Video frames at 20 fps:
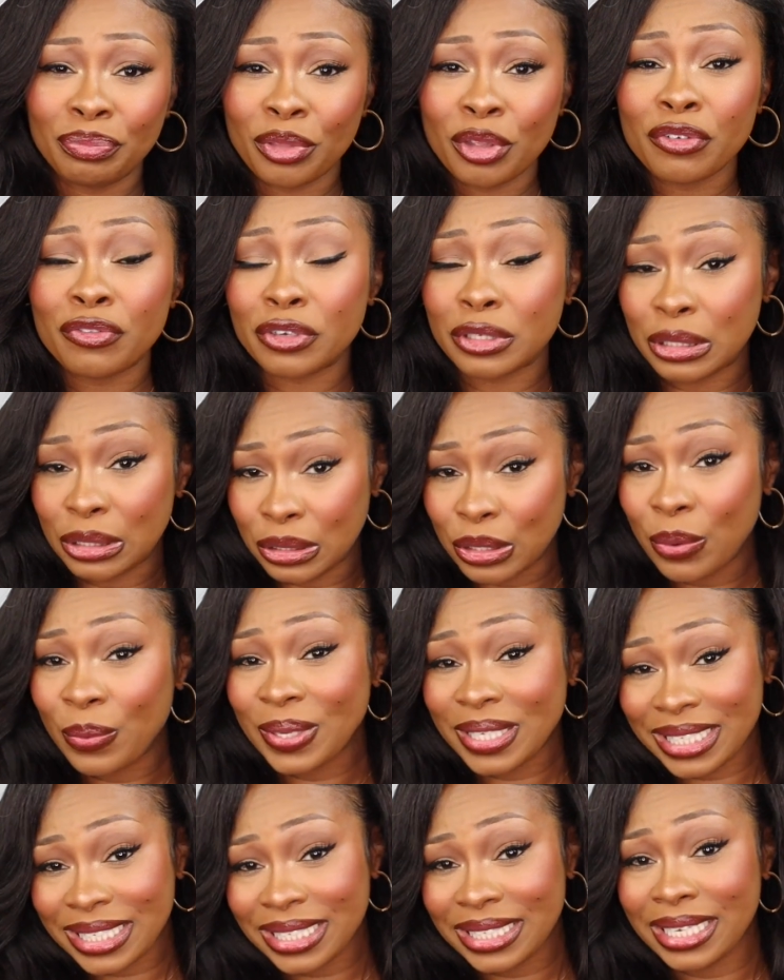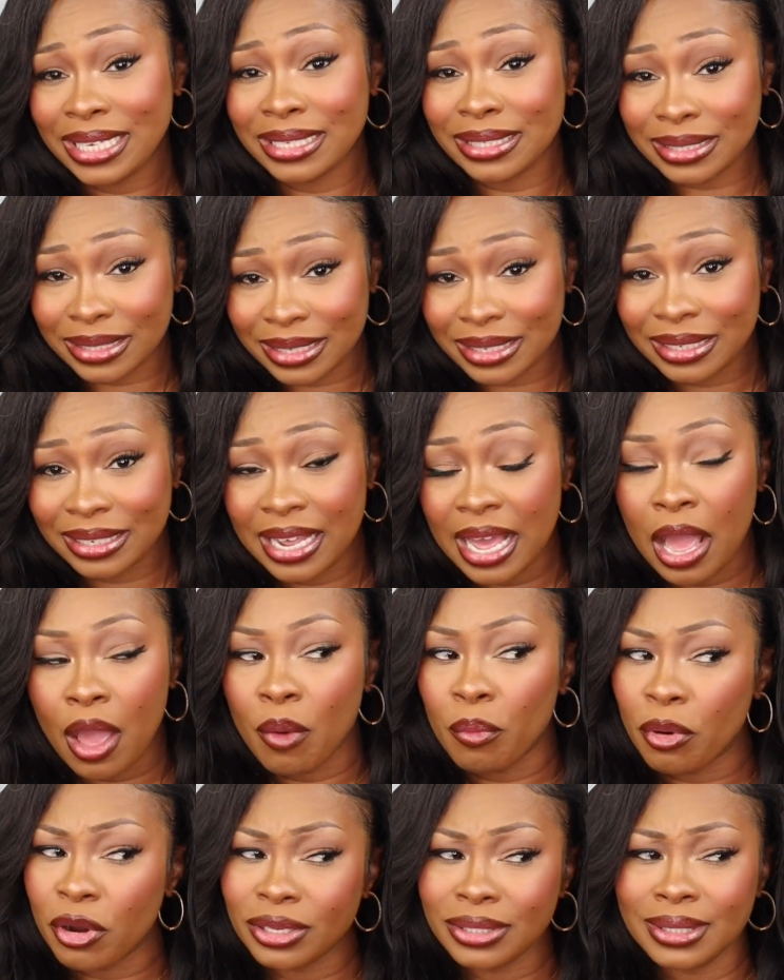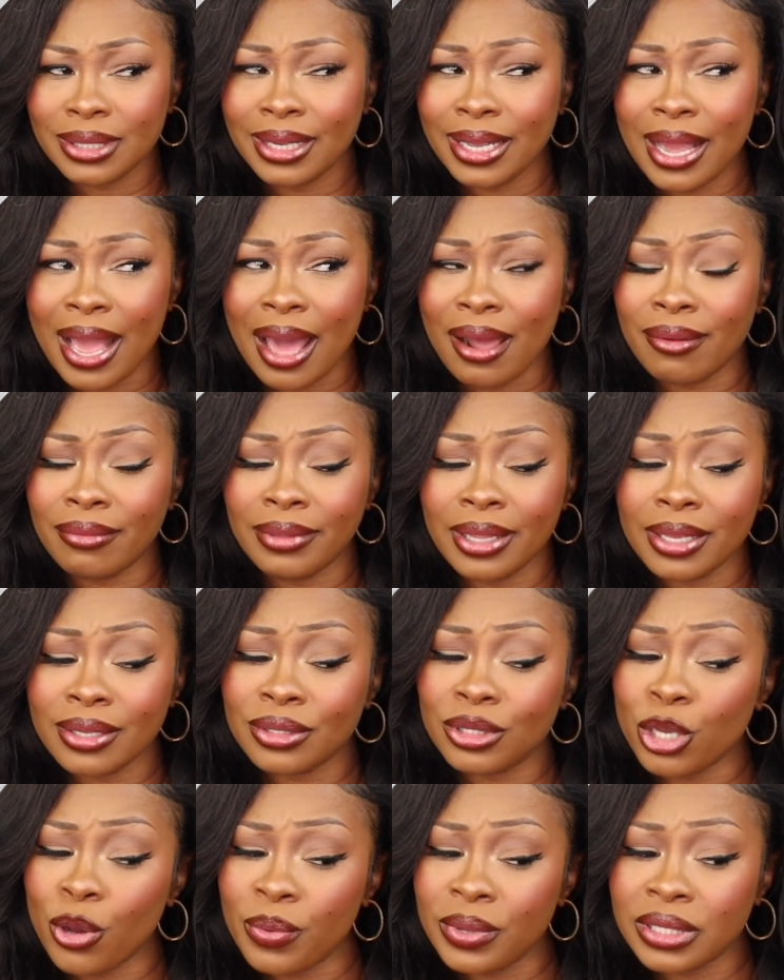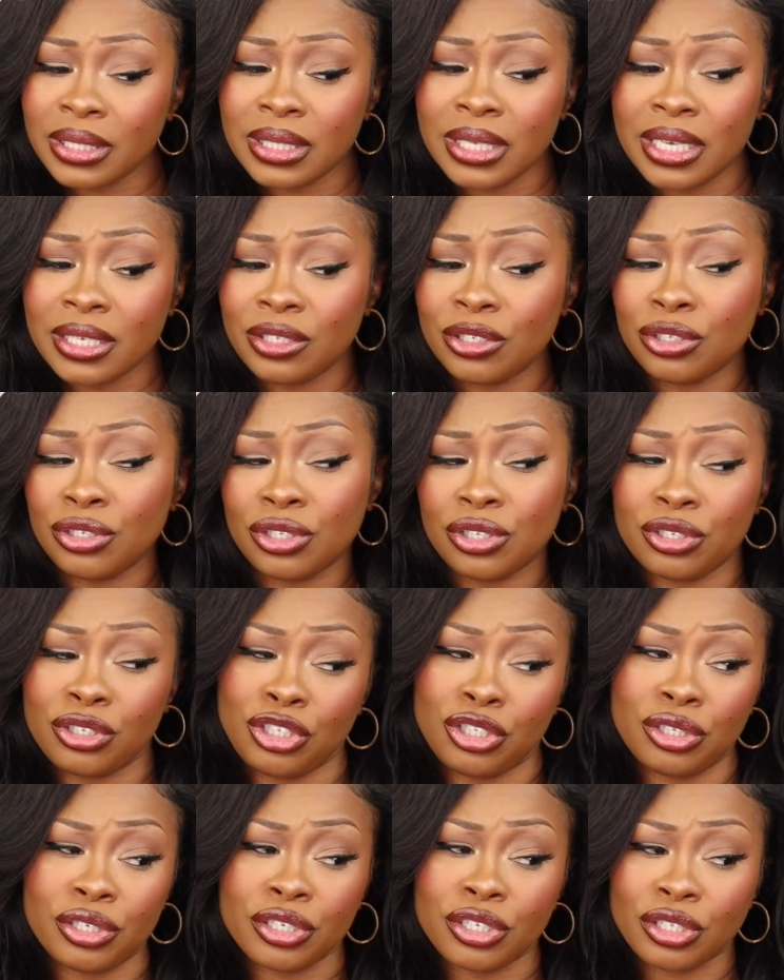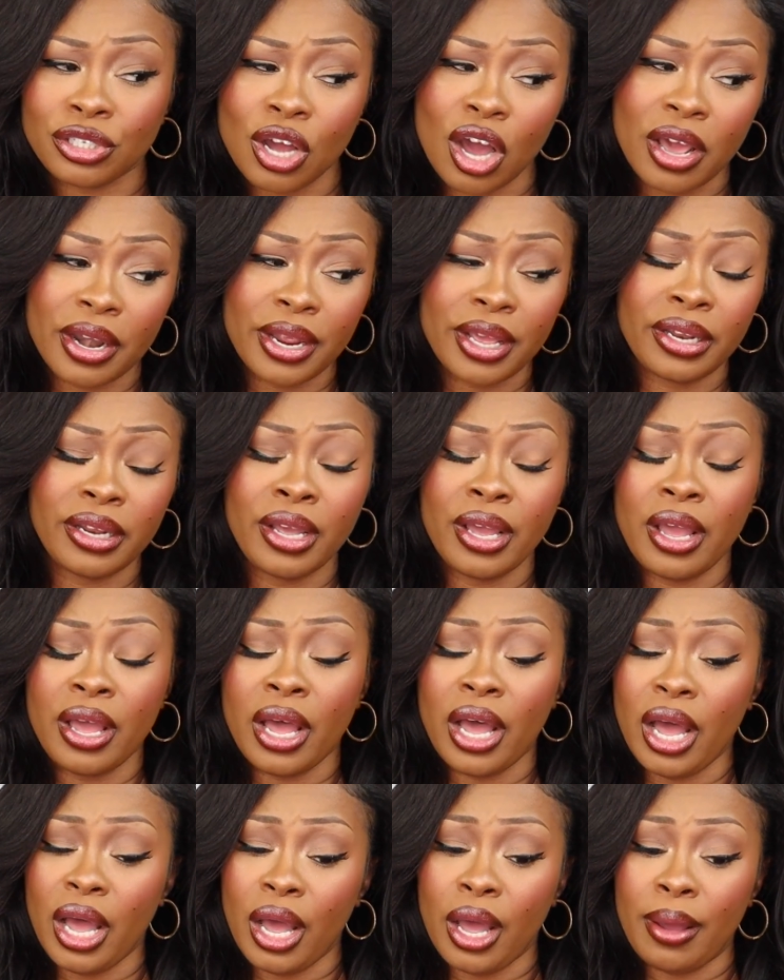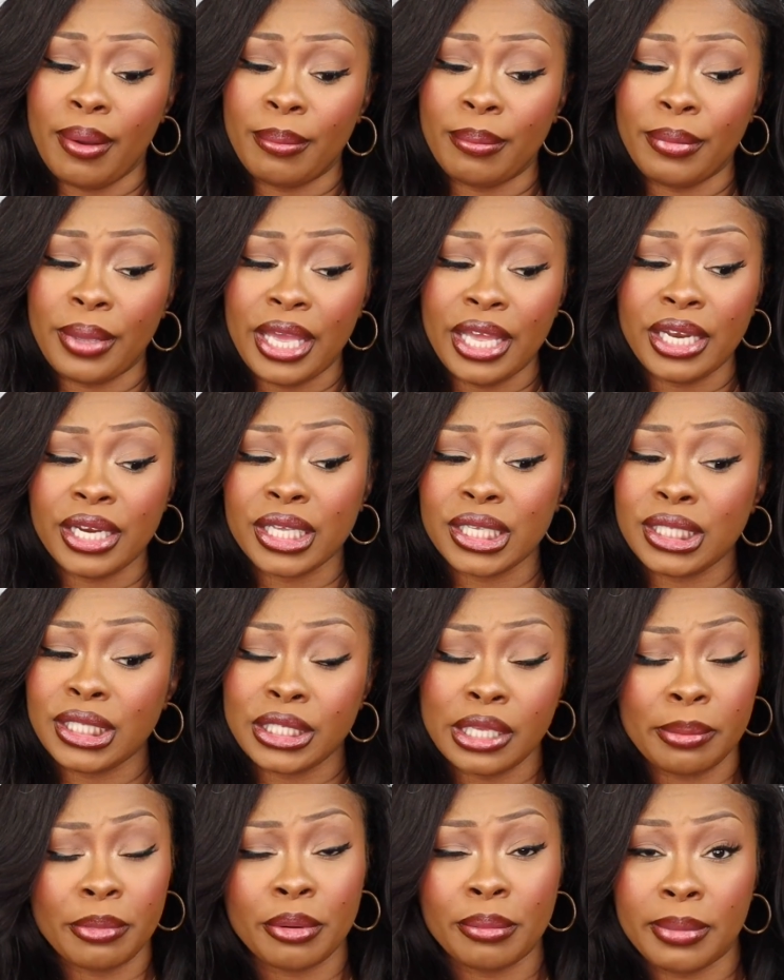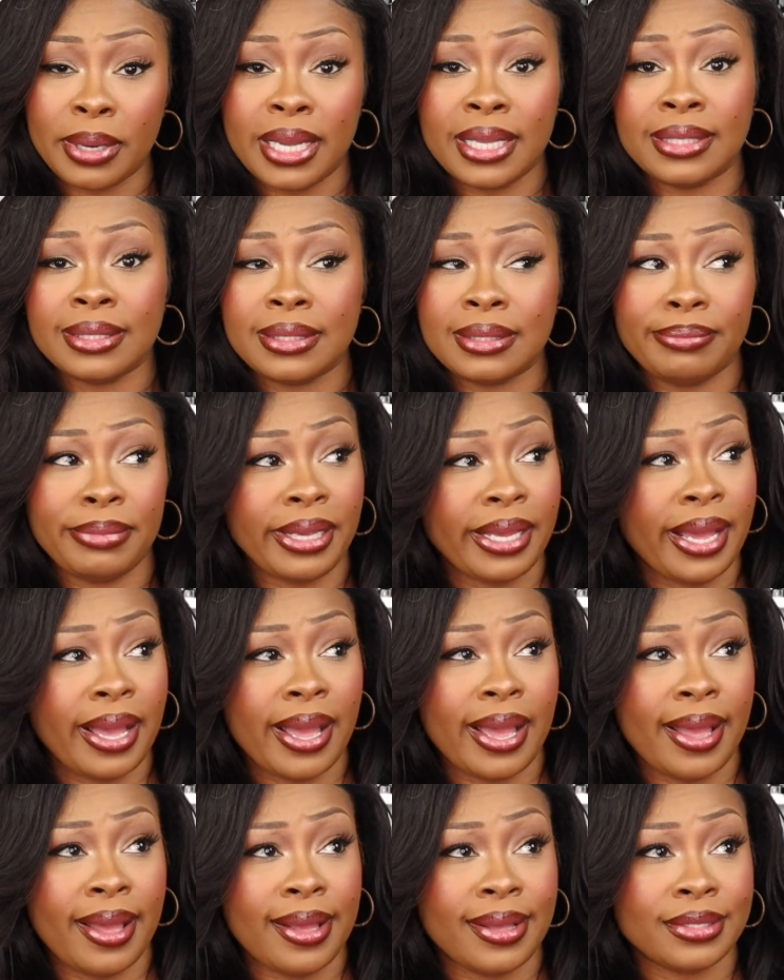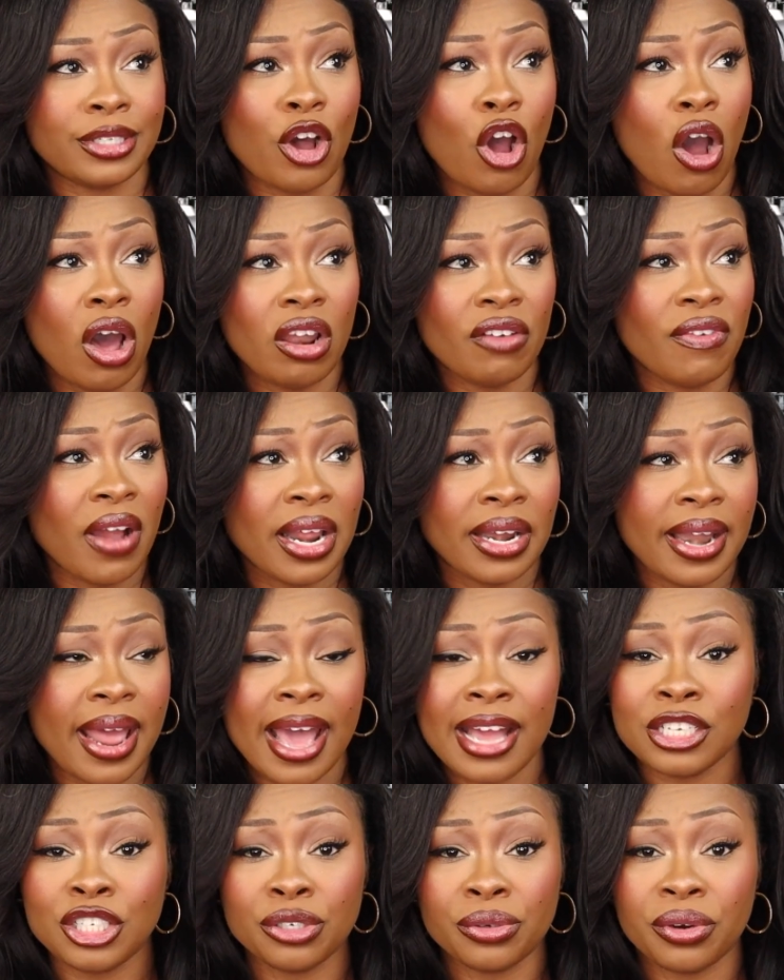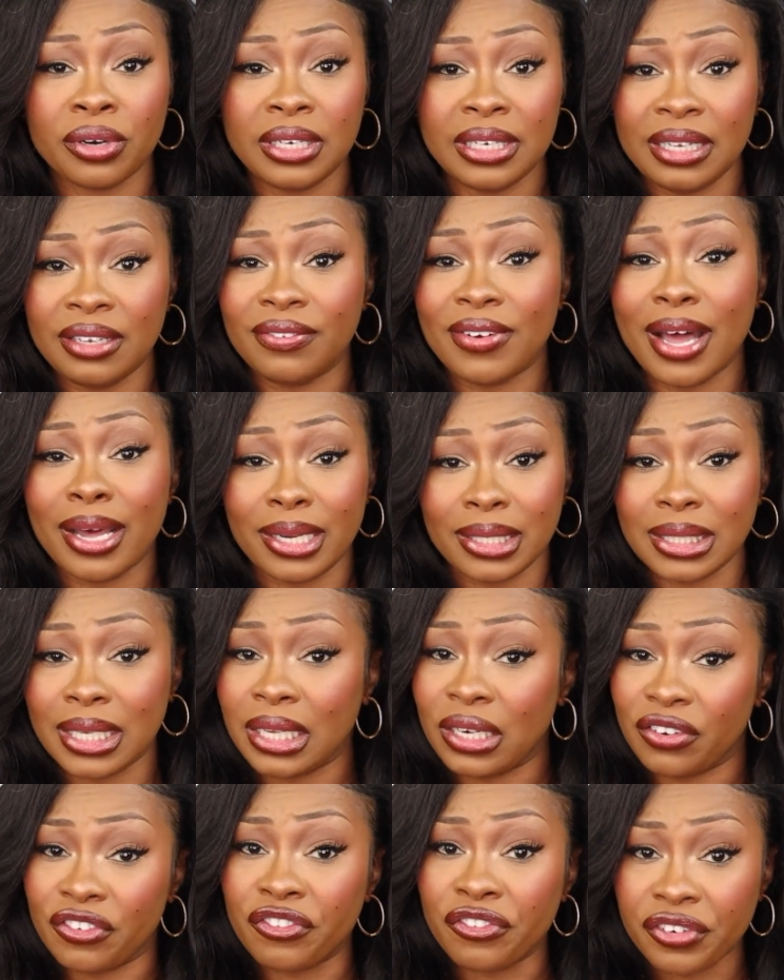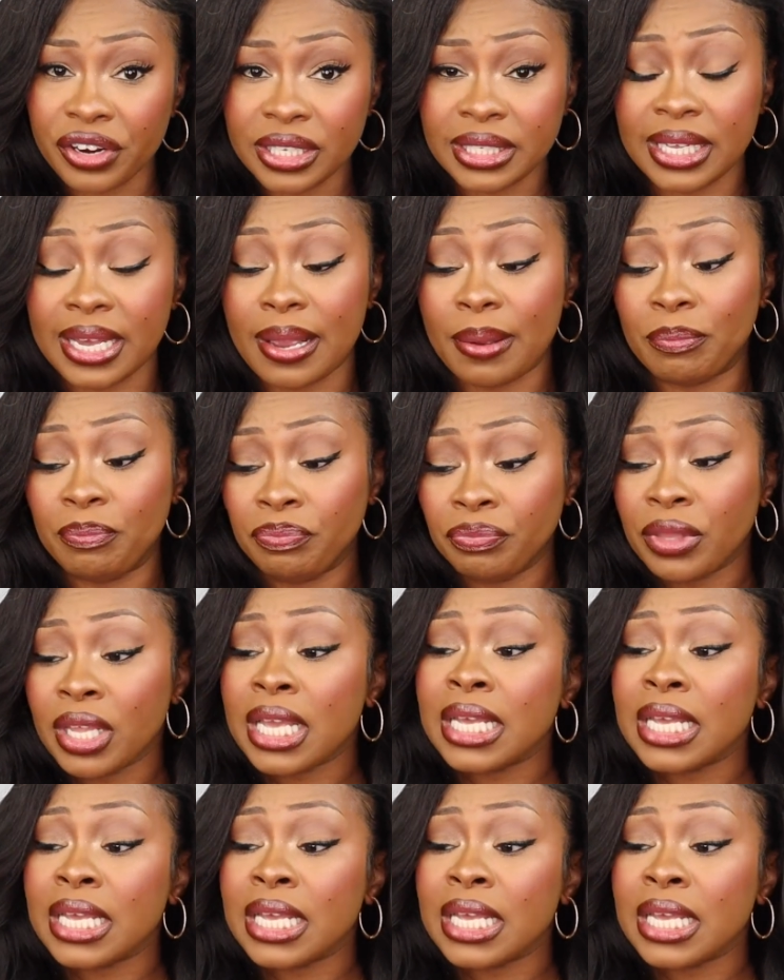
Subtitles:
for sewing season. Personally, I don't think sewing season still should have started in the summer months because all of our natural leave out is gonna frizz up.